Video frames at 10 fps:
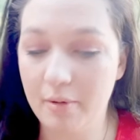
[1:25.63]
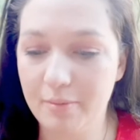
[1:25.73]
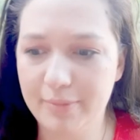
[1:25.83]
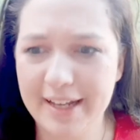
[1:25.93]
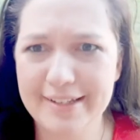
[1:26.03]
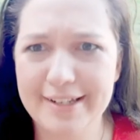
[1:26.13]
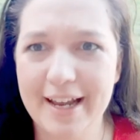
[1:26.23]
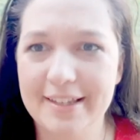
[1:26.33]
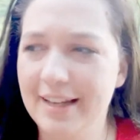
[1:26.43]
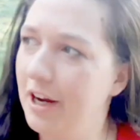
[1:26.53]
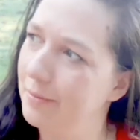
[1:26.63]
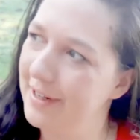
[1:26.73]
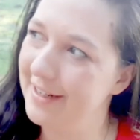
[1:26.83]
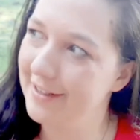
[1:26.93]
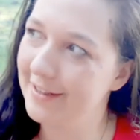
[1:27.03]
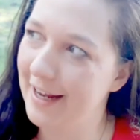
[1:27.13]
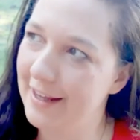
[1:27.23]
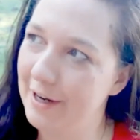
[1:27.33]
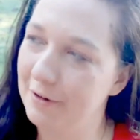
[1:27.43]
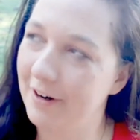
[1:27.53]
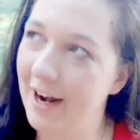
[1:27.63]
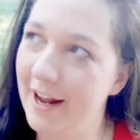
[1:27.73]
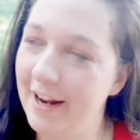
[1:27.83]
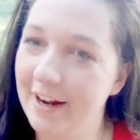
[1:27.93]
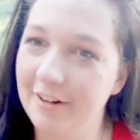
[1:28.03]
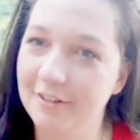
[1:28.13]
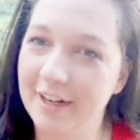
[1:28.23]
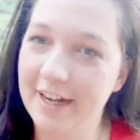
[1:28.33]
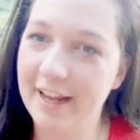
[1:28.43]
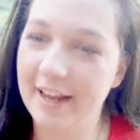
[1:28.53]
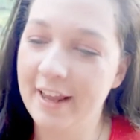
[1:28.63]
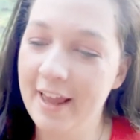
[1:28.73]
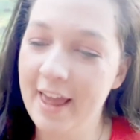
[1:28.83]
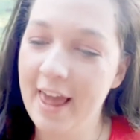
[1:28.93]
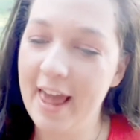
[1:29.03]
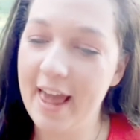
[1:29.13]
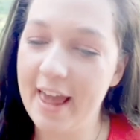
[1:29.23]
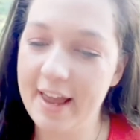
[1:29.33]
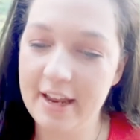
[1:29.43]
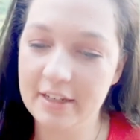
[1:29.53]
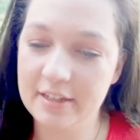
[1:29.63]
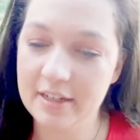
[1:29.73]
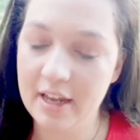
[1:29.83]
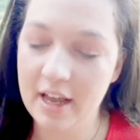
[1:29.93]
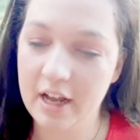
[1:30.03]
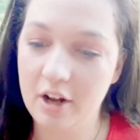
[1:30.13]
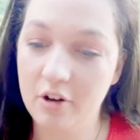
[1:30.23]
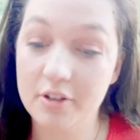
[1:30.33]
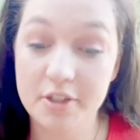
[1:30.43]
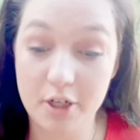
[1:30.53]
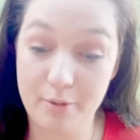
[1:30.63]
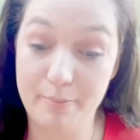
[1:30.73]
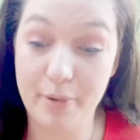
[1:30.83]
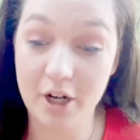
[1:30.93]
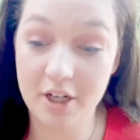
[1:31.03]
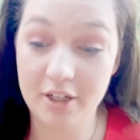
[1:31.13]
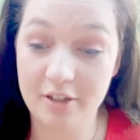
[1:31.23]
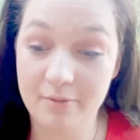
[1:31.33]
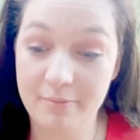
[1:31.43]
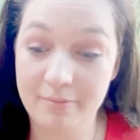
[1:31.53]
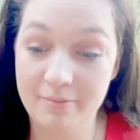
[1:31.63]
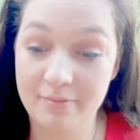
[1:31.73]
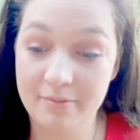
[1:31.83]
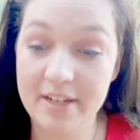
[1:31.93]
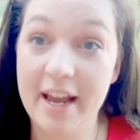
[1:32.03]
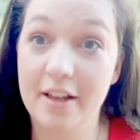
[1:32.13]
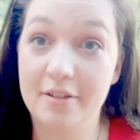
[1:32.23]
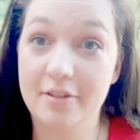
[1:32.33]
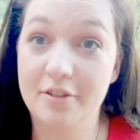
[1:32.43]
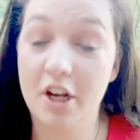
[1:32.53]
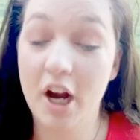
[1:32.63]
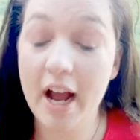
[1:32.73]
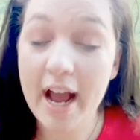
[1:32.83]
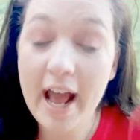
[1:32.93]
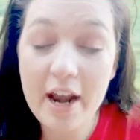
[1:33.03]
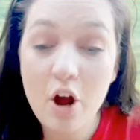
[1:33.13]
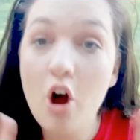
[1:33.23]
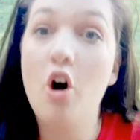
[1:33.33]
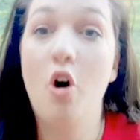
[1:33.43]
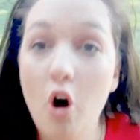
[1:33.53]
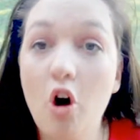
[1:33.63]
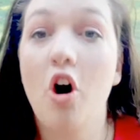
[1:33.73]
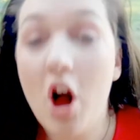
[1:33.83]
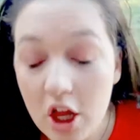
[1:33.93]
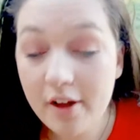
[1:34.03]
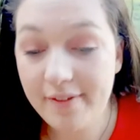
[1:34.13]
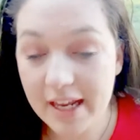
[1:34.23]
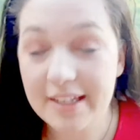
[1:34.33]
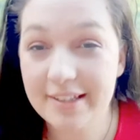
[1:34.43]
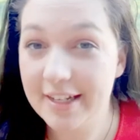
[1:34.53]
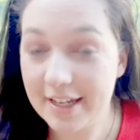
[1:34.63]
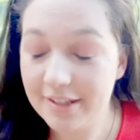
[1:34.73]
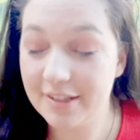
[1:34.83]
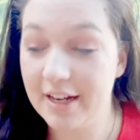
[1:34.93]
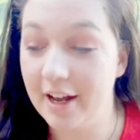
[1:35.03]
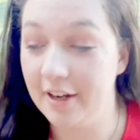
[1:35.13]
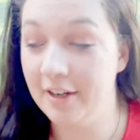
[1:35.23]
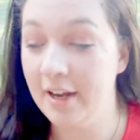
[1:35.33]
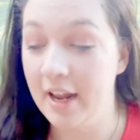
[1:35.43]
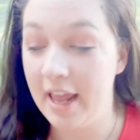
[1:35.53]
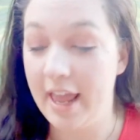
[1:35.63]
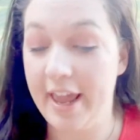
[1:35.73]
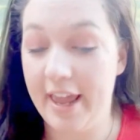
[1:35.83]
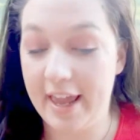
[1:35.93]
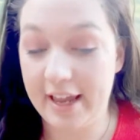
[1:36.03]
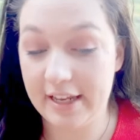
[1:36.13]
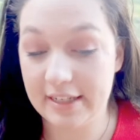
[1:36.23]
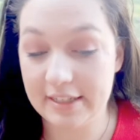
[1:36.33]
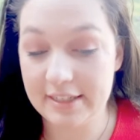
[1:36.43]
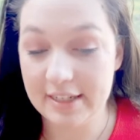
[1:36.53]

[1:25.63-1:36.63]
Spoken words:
blood test. I hope I didn't say that already, and also bone tests. So I had all of these tests done, and